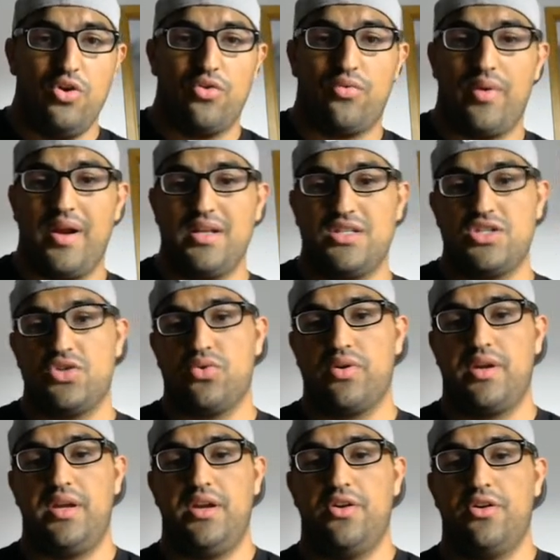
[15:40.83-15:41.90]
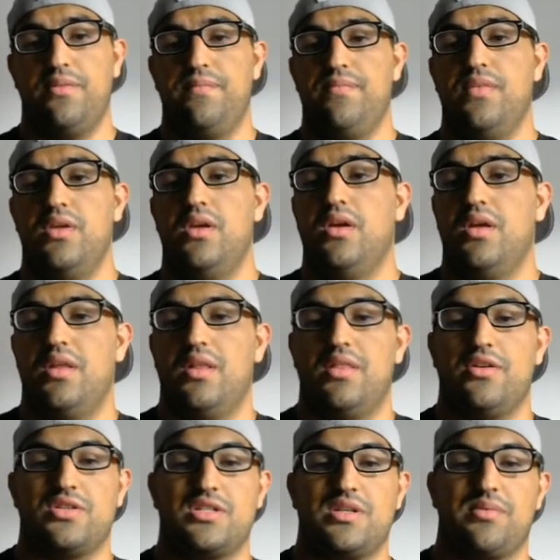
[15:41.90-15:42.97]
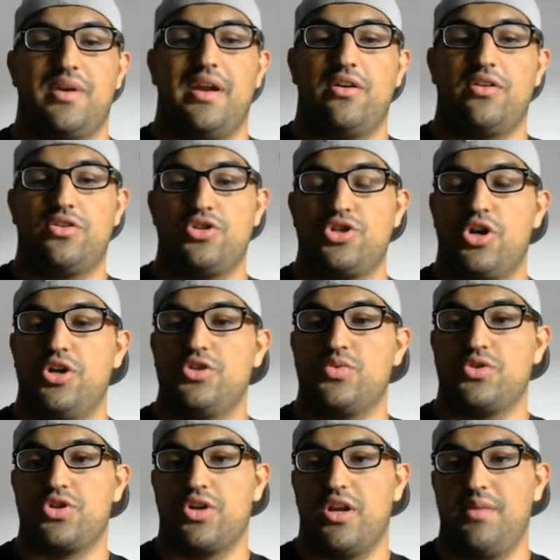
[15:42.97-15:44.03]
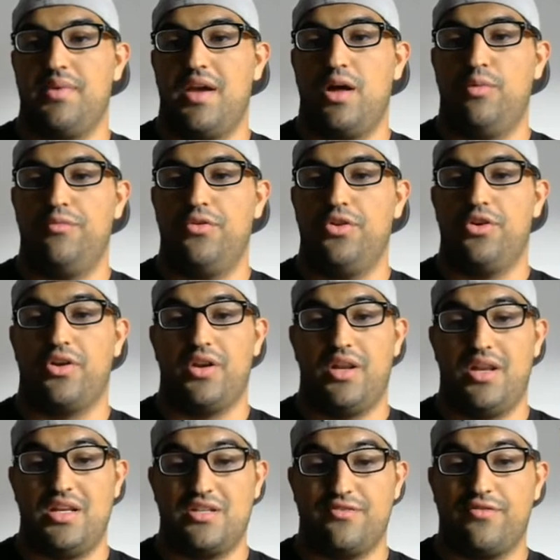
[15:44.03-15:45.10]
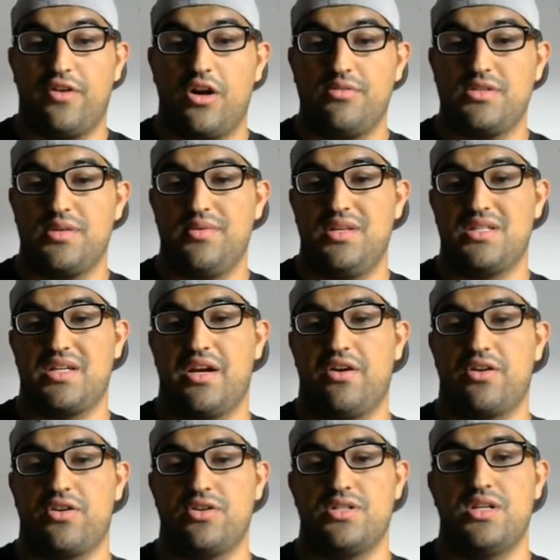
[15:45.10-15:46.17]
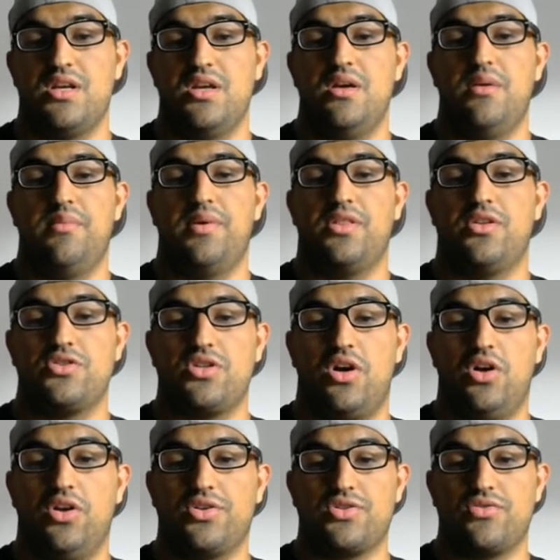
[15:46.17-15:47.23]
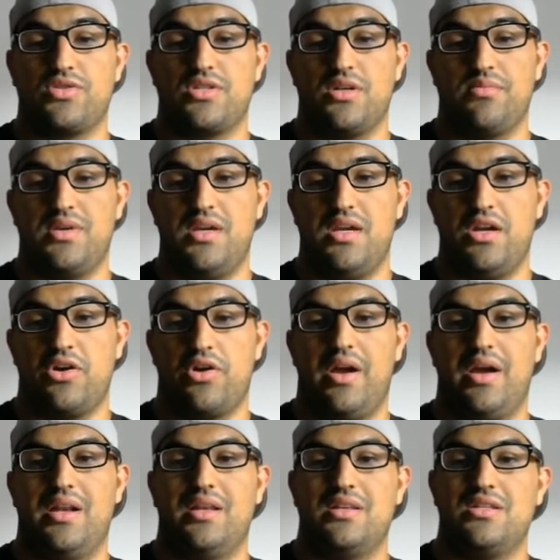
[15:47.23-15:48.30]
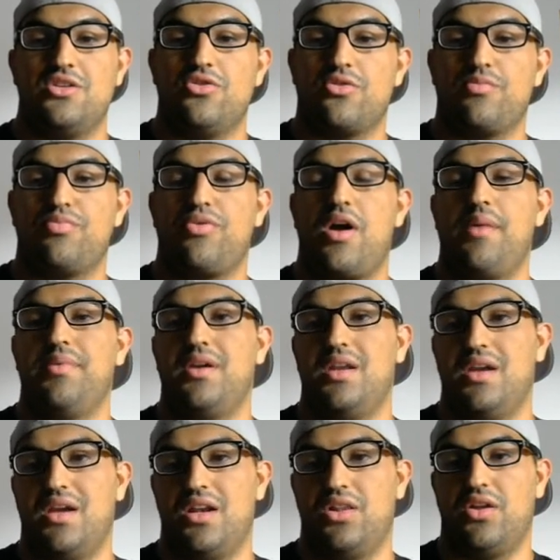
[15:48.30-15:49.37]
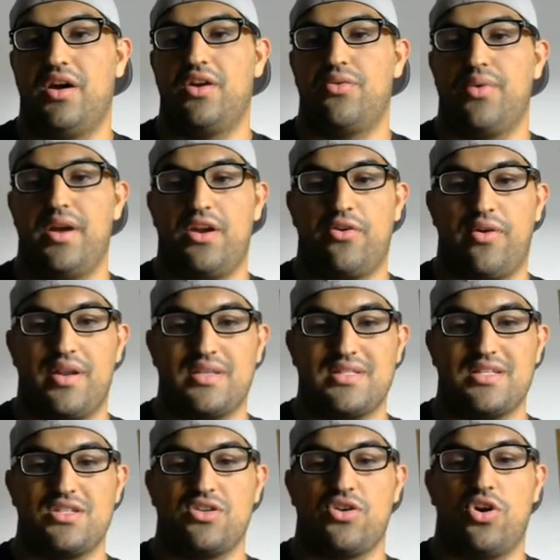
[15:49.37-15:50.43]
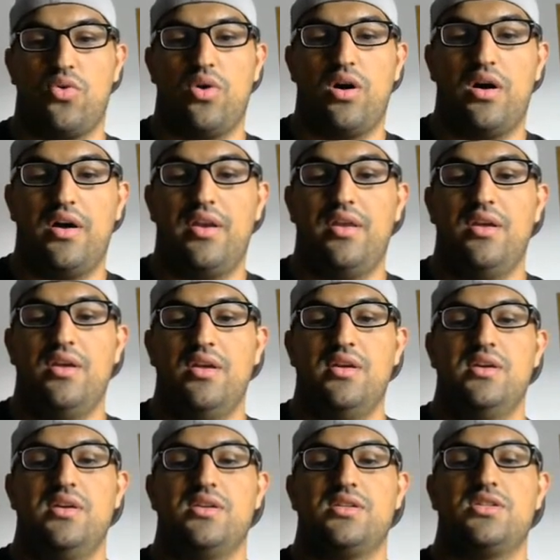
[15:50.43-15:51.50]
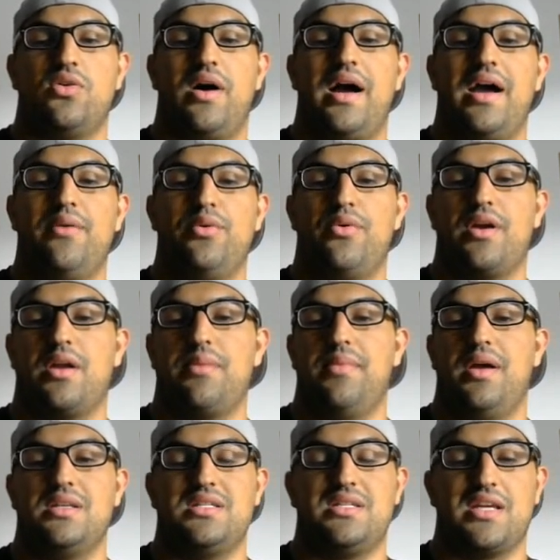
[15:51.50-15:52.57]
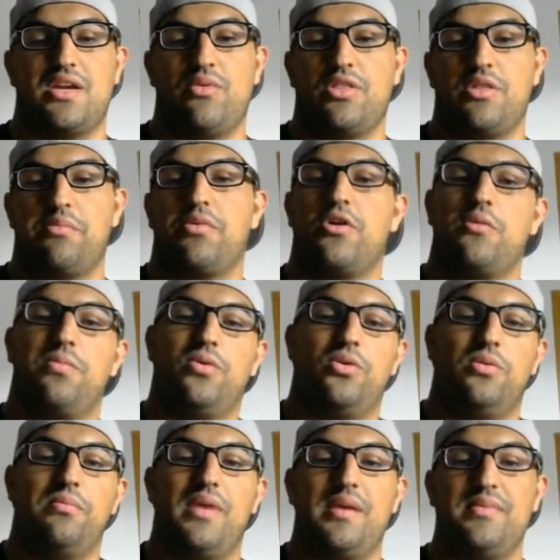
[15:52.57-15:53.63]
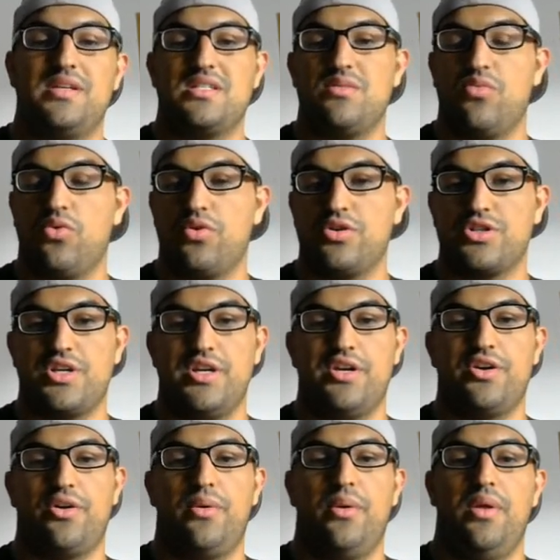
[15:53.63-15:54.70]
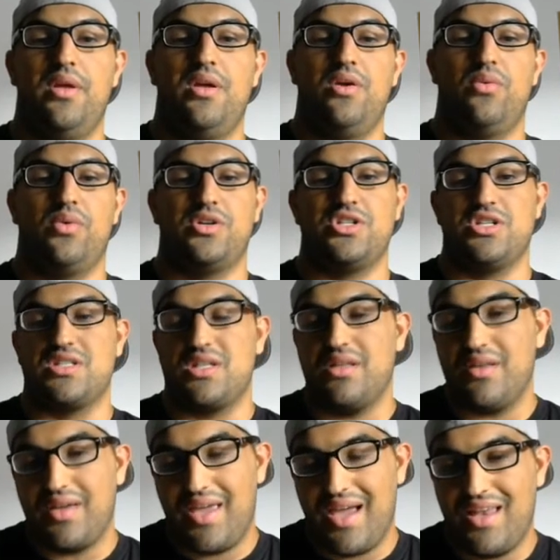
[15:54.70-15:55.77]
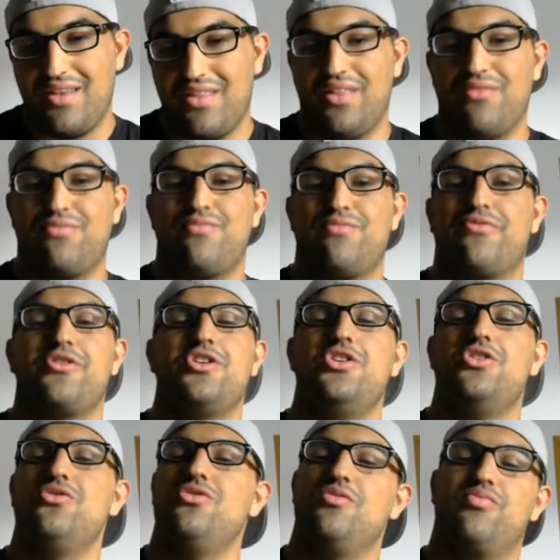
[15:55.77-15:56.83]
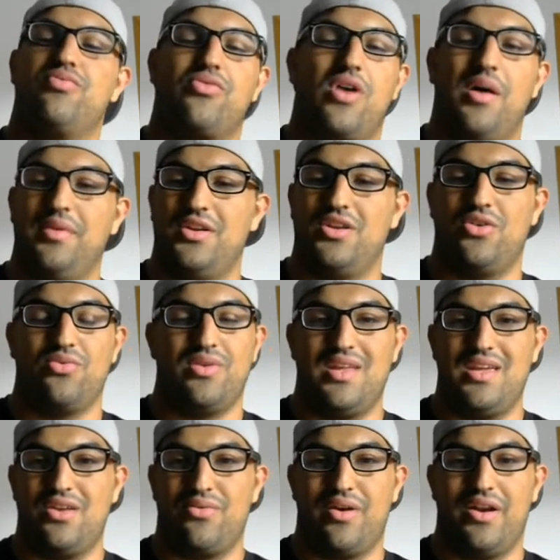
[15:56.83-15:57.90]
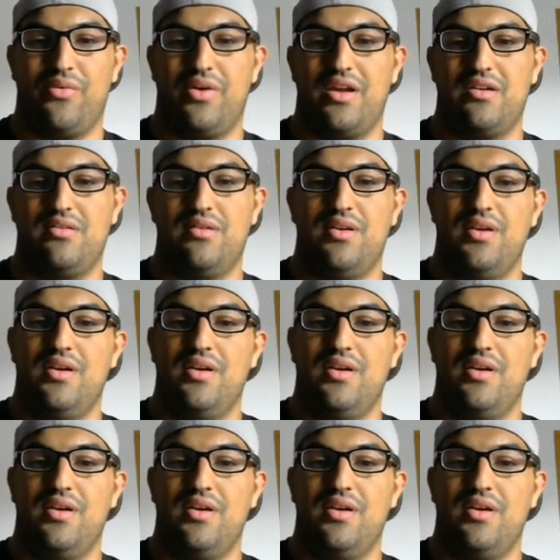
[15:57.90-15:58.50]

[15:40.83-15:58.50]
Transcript: Raid store here, there's some character shards which are going to be helpful. You're going to need to farm some of these characters, but there's also some gear, and you're probably going to get a lot of raid credits as you go on. So I would recommend sticking with the purple, maybe some orange gear, which is, again, for you, you probably don't need right away.